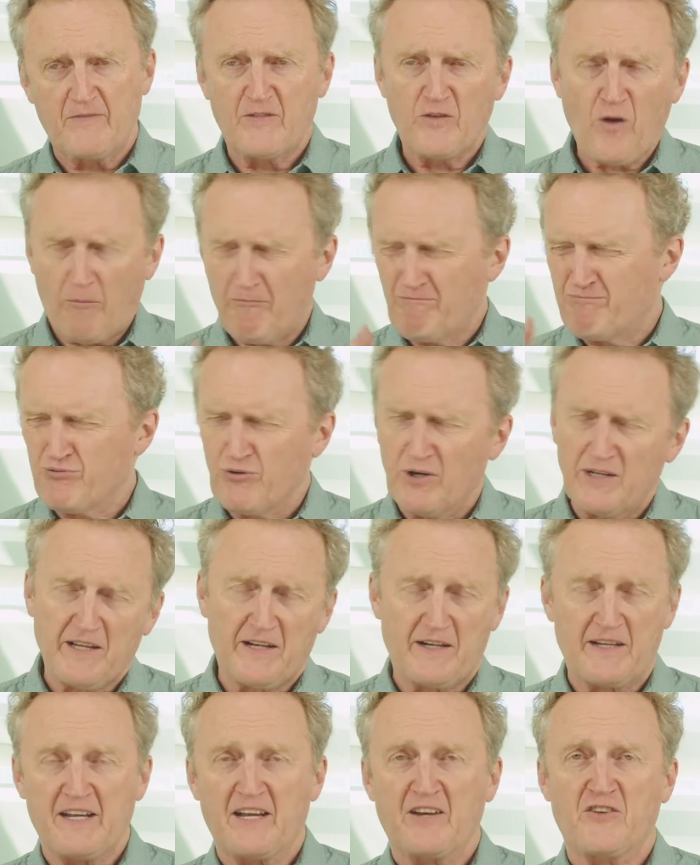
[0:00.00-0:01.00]
Not
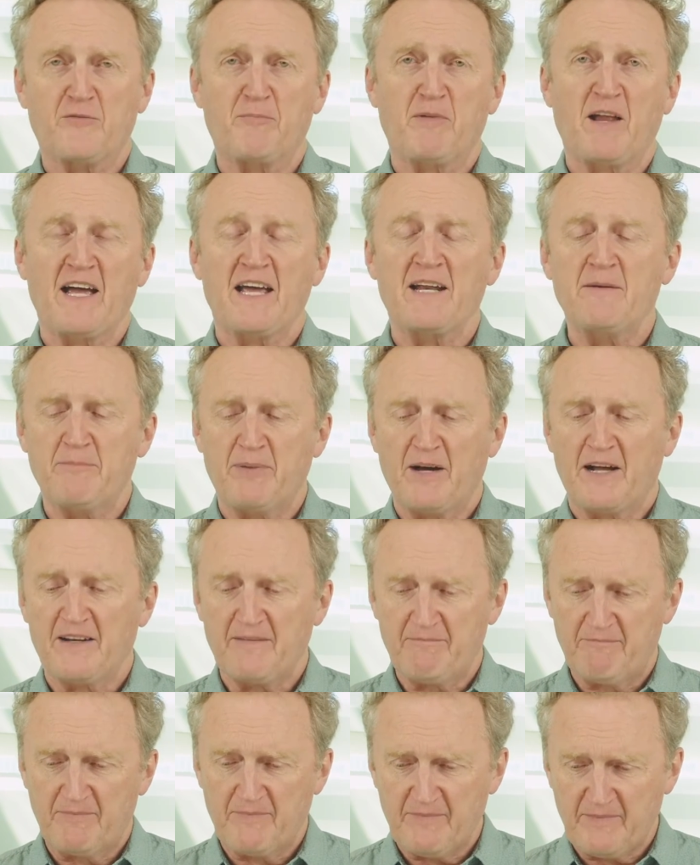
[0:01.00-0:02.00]
brilliantly explained,
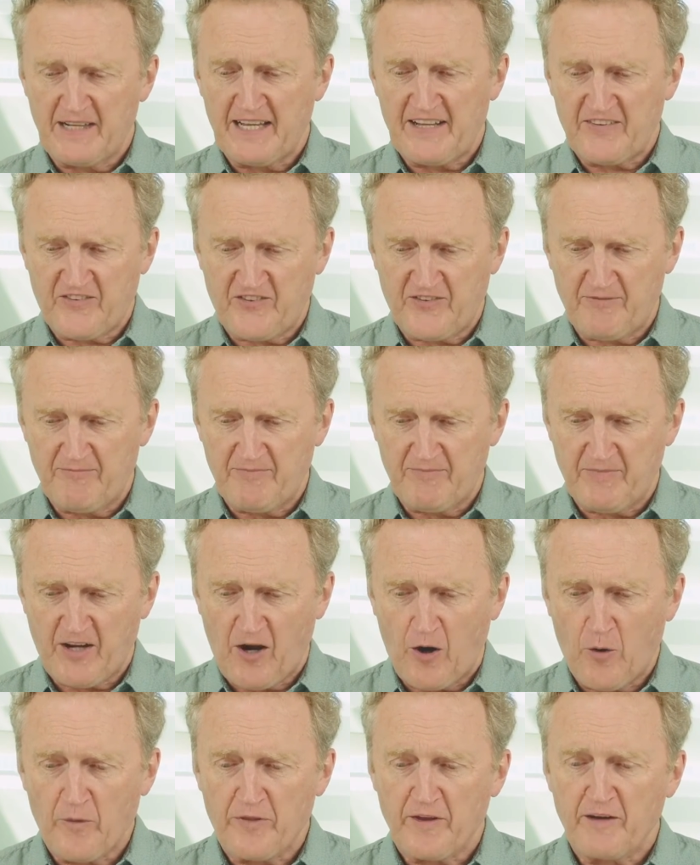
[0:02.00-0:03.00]
but let's
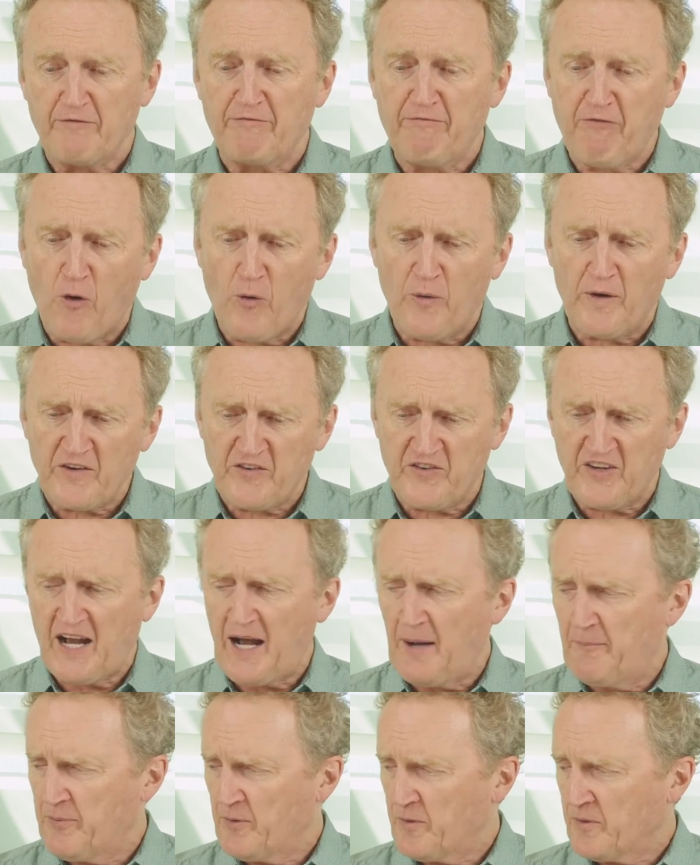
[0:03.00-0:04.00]
go with it. For
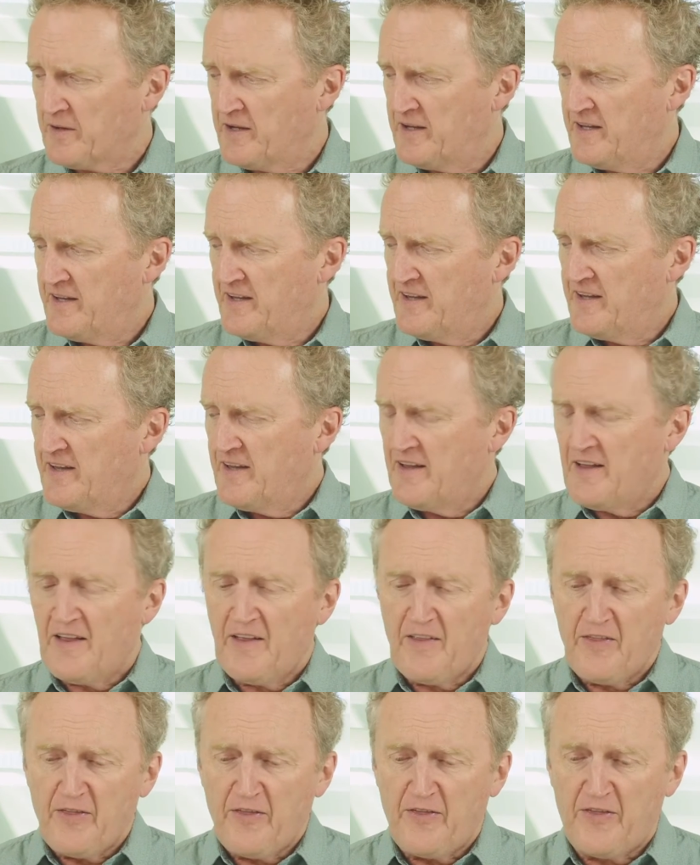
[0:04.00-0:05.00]
example,
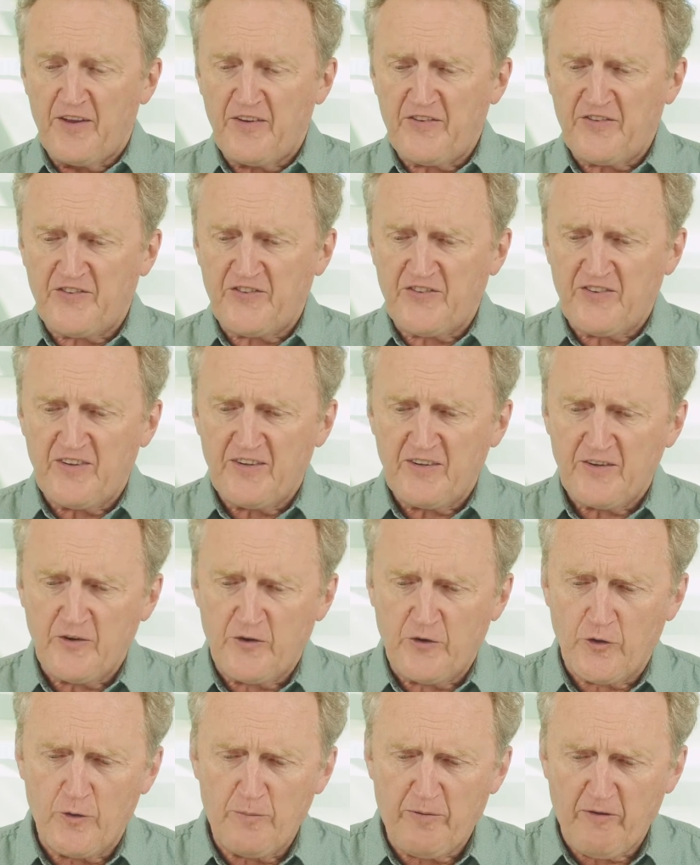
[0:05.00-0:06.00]
this
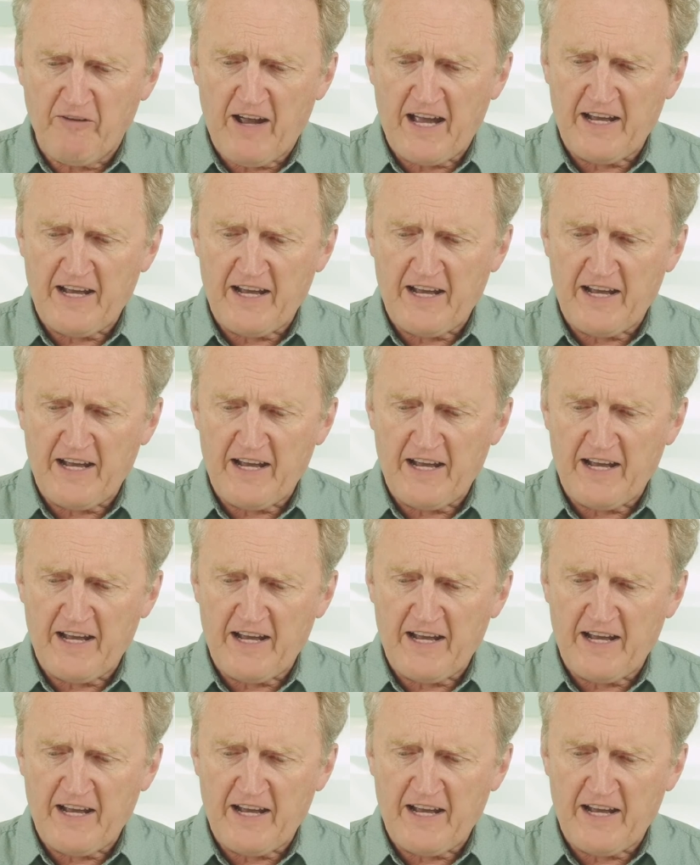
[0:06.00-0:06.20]
group of